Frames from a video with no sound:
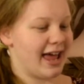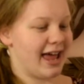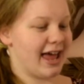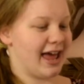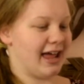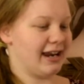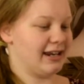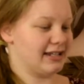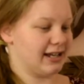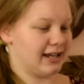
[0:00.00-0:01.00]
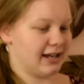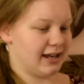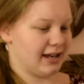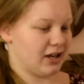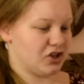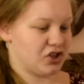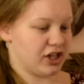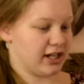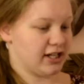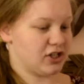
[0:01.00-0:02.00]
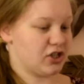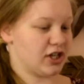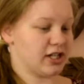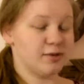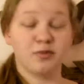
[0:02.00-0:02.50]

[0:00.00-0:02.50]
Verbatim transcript: and she's just